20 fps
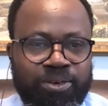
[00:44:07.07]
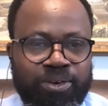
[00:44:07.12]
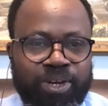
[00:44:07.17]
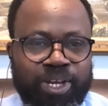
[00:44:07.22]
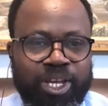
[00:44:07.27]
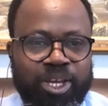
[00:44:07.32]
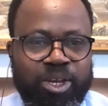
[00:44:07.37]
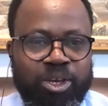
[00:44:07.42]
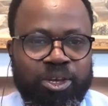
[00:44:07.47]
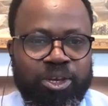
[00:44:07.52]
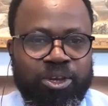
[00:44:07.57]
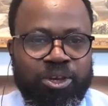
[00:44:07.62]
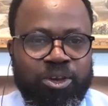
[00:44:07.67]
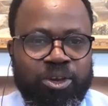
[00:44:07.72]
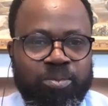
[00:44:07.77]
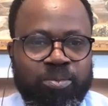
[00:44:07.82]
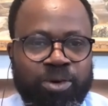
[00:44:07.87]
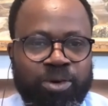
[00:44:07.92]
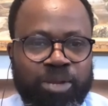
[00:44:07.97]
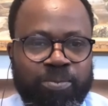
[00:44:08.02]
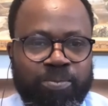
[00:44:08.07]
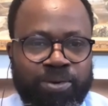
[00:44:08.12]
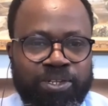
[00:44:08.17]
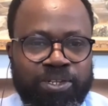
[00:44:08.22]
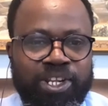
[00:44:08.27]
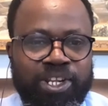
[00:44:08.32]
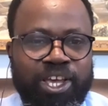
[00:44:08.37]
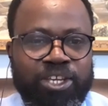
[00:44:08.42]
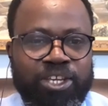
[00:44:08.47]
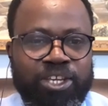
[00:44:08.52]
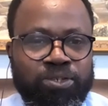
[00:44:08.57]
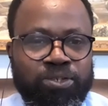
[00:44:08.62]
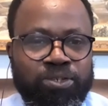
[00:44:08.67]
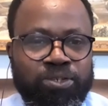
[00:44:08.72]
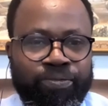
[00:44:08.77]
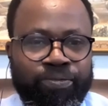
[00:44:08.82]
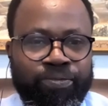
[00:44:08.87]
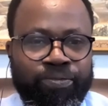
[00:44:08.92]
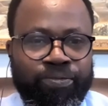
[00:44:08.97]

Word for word: Okay. Mm. But the person that you should